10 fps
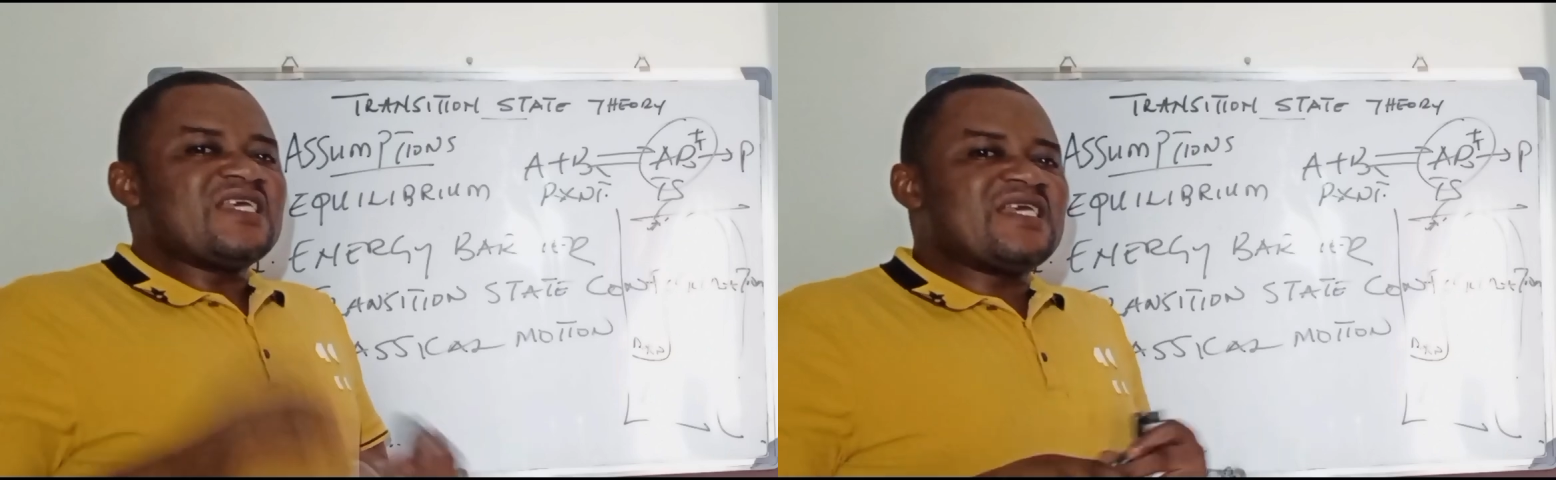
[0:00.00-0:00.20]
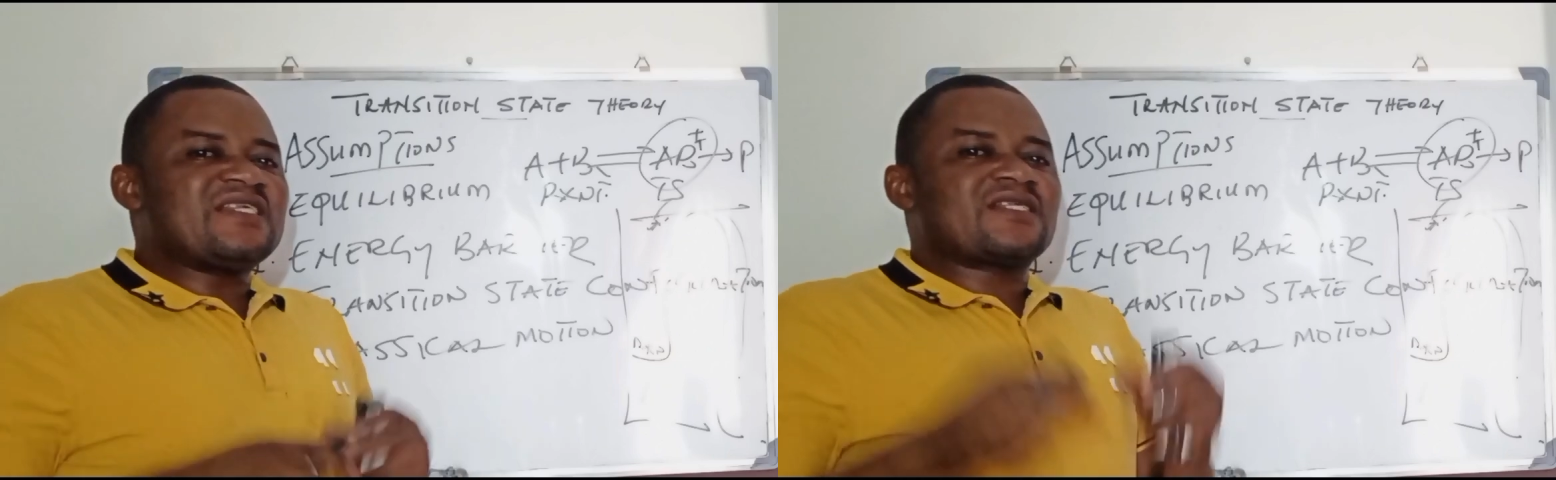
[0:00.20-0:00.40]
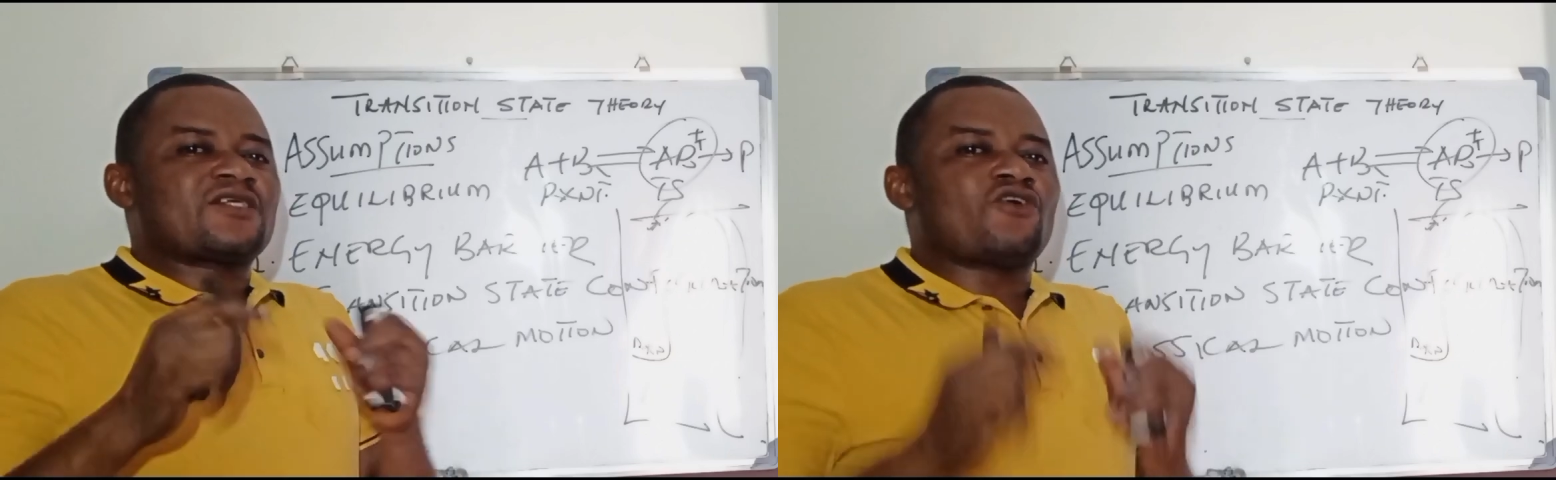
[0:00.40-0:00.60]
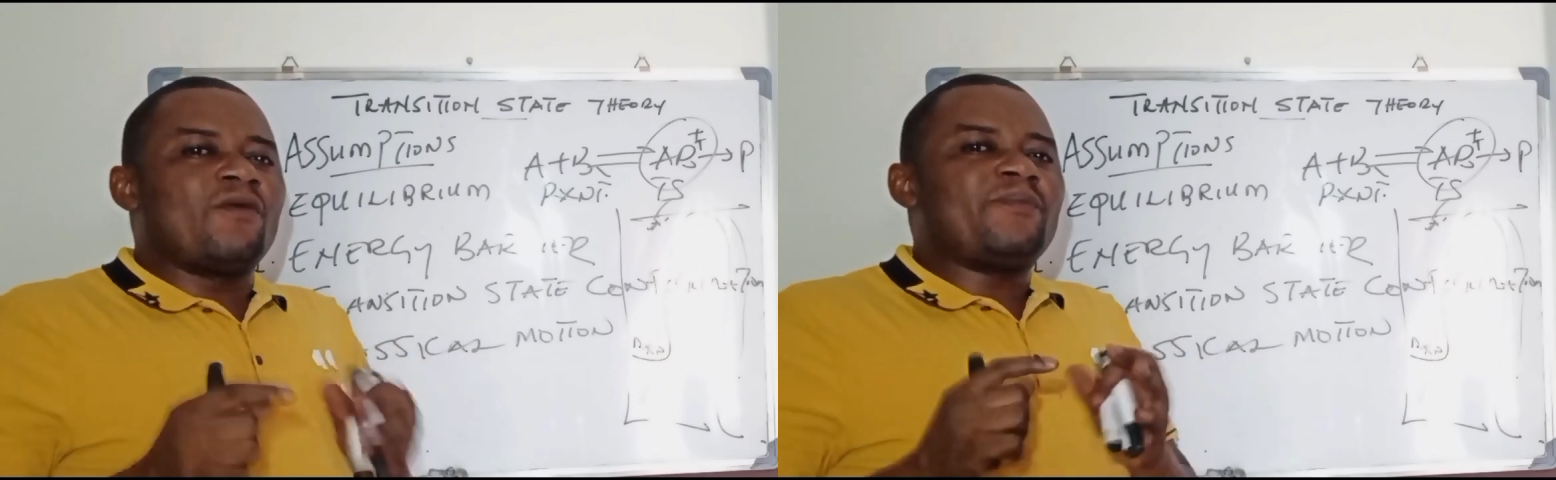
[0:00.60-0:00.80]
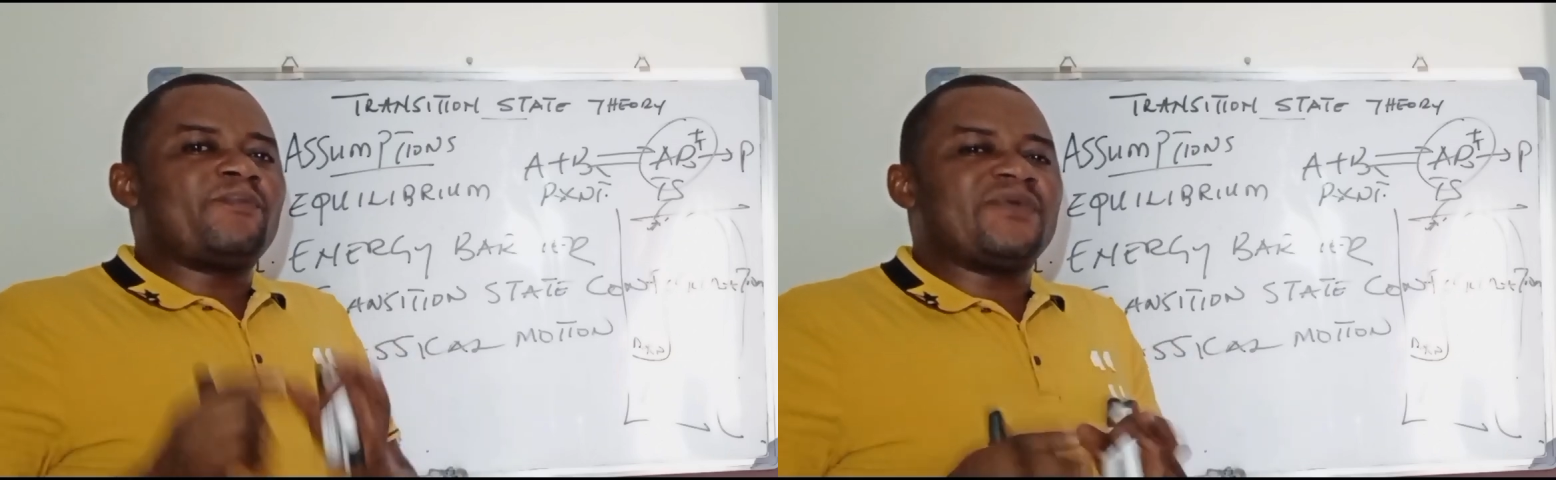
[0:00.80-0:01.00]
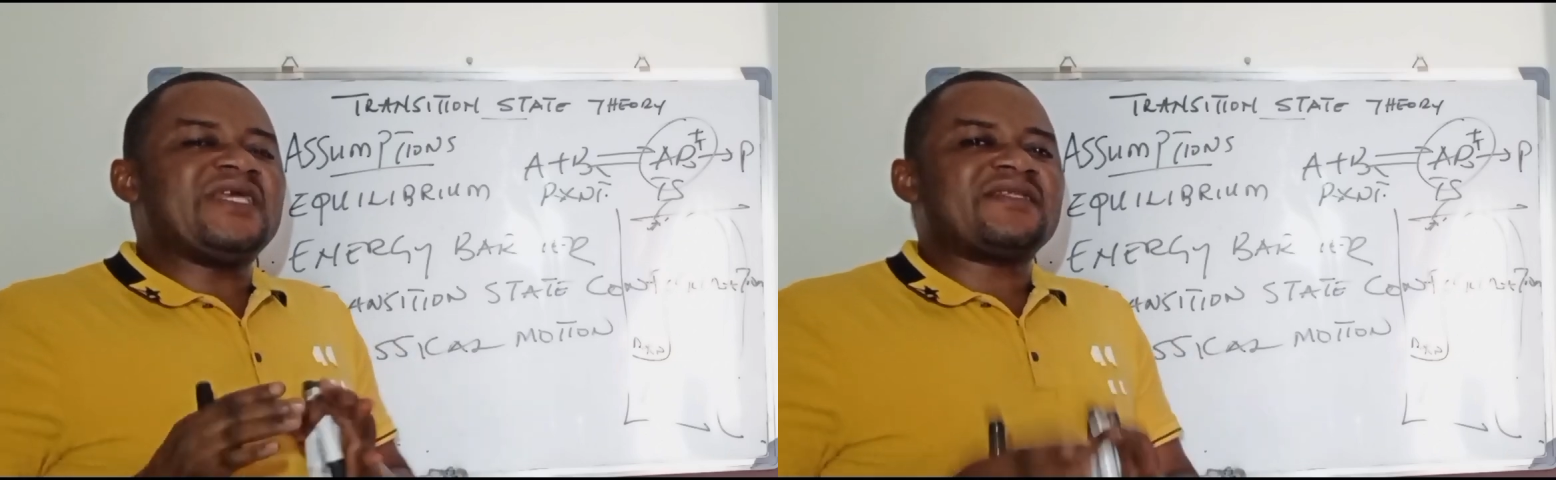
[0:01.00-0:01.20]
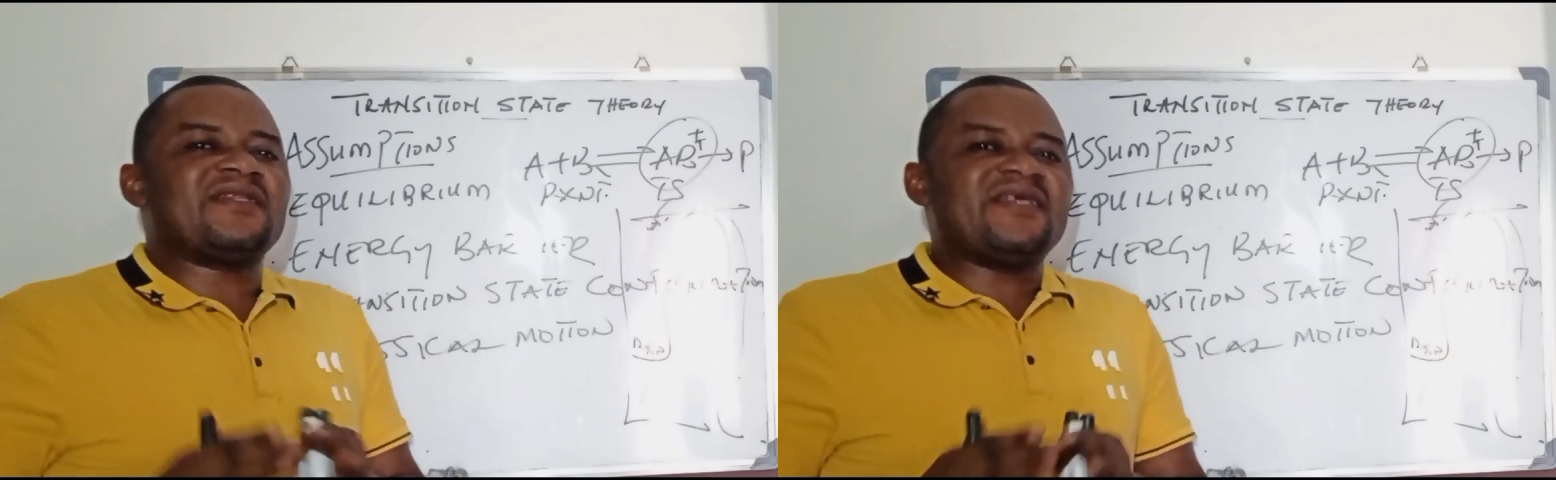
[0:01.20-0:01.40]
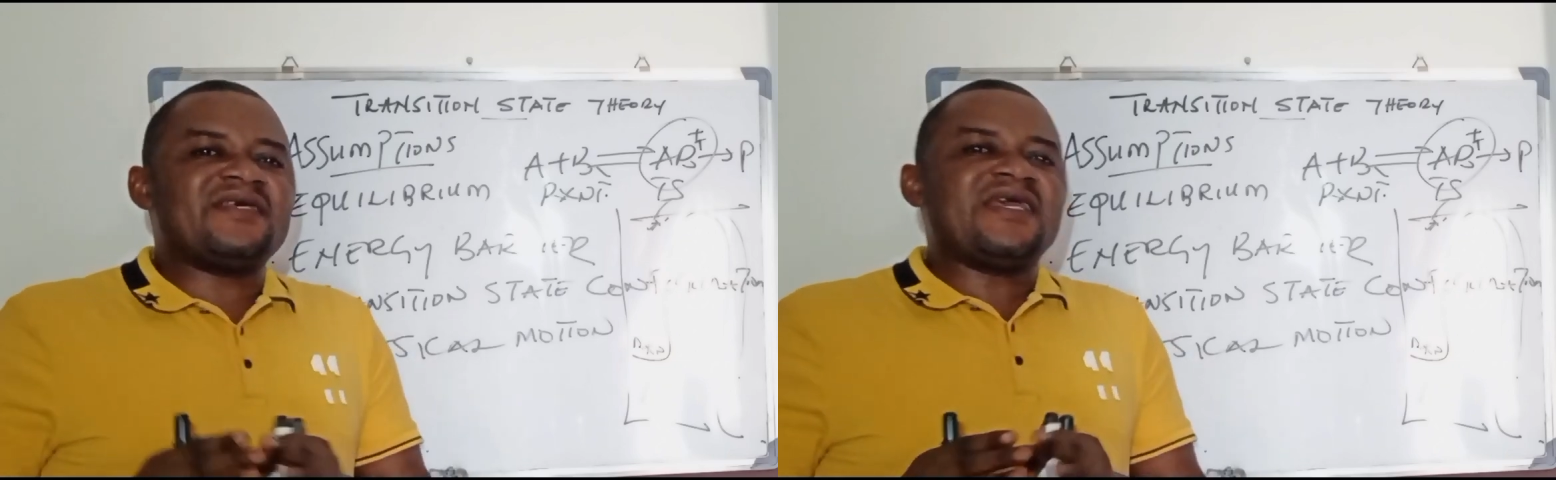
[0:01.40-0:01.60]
is completely